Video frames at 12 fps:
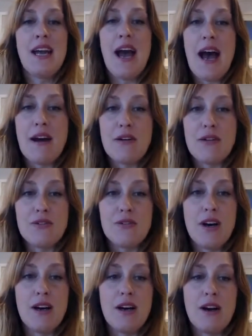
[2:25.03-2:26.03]

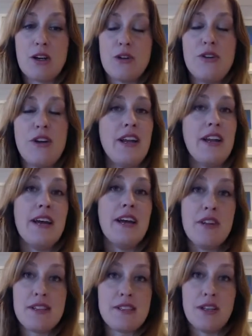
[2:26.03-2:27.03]
are creating
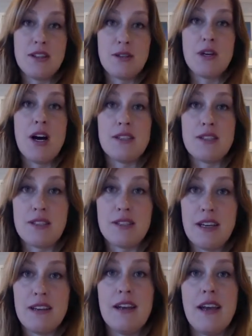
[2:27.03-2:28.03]
evidence on them
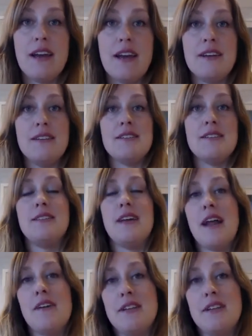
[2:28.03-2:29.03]
constantly, and
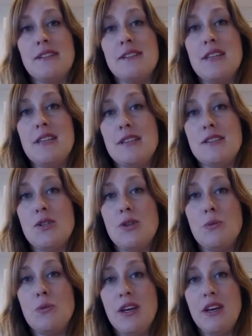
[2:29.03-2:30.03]
that evidence needs
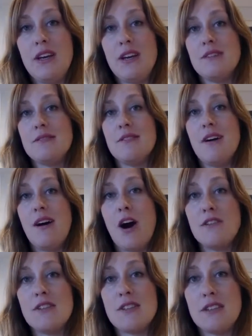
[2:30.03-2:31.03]
to be
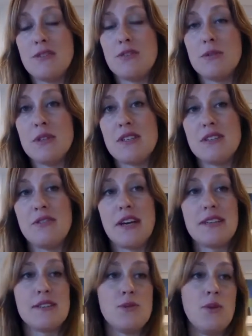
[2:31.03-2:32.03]
harvested from these
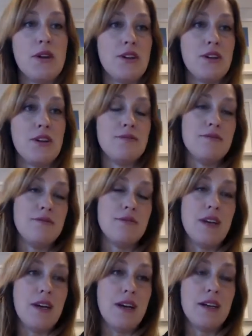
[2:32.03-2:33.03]
devices, whether
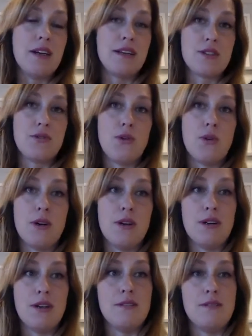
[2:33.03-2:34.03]
it's for
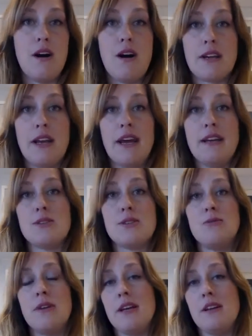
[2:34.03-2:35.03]
a law case
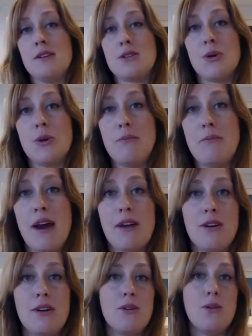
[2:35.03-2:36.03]
or regulatory
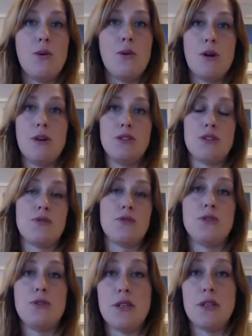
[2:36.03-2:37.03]
manner or just
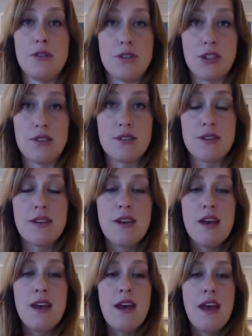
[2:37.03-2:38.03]
for due diligence.
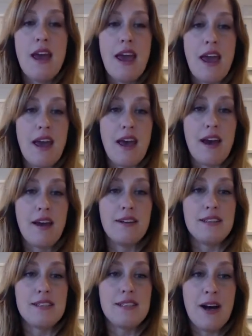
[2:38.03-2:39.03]

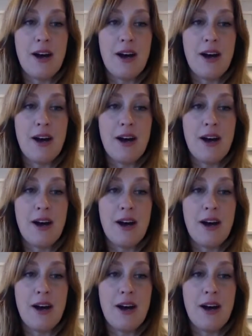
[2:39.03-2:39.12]
And